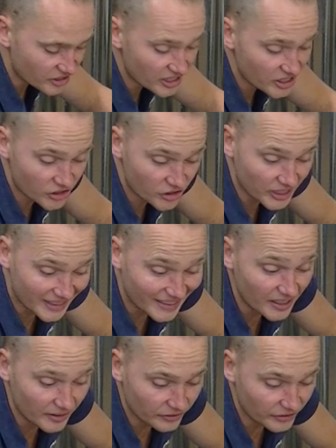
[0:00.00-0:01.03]
This is the
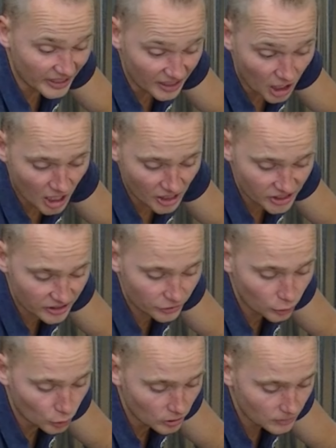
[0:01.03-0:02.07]
degaussing
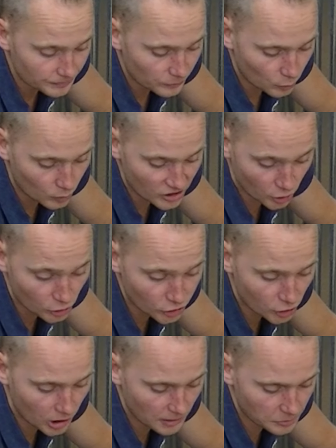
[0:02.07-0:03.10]
tool, which also
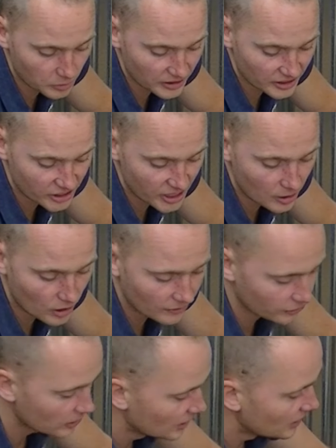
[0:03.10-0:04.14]
comes with this air rifle.